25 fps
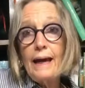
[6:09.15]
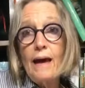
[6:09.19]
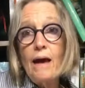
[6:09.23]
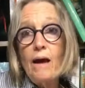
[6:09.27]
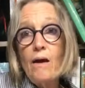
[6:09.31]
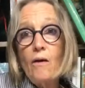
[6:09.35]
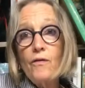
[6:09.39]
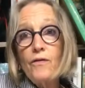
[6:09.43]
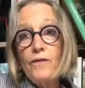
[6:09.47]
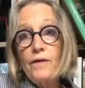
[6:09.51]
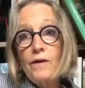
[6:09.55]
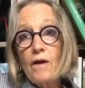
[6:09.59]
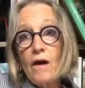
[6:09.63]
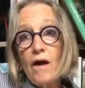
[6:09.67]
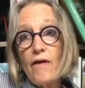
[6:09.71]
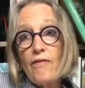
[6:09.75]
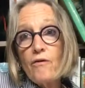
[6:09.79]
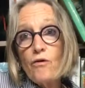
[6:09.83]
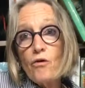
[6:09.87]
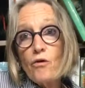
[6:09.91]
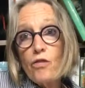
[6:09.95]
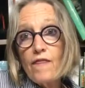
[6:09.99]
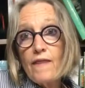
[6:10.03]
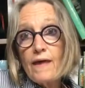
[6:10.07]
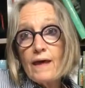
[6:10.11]
out the other
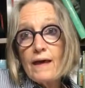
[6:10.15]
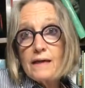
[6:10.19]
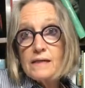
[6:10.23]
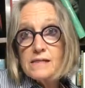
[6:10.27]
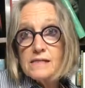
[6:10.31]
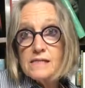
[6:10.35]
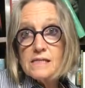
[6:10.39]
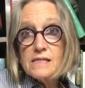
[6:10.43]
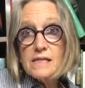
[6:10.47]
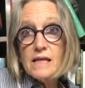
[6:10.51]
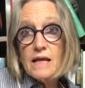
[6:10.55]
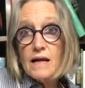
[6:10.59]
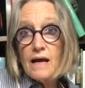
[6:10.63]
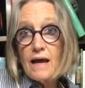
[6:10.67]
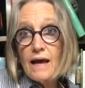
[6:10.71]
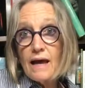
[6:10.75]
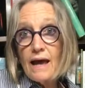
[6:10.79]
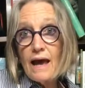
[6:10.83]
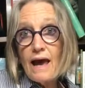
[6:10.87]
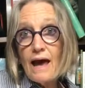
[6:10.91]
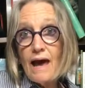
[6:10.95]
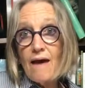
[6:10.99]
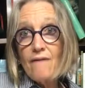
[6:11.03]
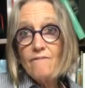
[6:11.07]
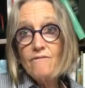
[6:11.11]
things that I
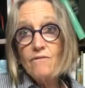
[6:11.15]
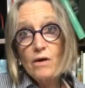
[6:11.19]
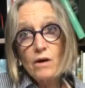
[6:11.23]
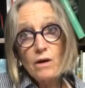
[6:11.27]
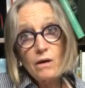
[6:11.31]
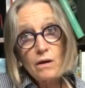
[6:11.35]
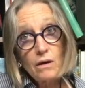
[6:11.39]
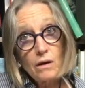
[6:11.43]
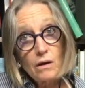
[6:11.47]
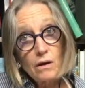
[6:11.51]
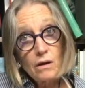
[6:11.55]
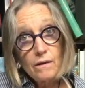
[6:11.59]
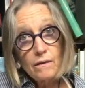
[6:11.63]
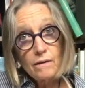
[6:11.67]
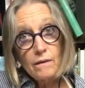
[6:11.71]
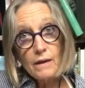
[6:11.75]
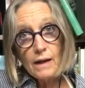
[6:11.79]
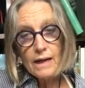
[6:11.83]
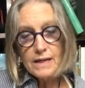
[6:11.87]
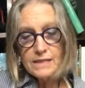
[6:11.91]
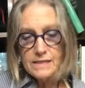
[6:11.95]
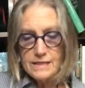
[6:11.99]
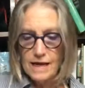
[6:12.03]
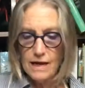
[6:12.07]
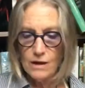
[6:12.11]
have that I
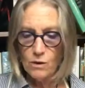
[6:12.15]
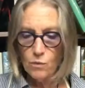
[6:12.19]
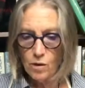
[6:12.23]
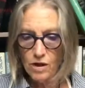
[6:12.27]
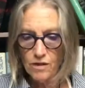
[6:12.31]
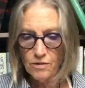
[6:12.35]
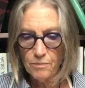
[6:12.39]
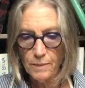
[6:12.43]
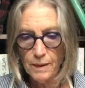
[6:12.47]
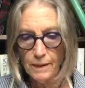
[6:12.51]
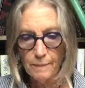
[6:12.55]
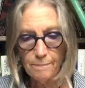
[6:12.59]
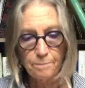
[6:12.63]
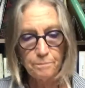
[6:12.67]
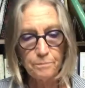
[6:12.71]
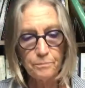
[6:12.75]
take with me.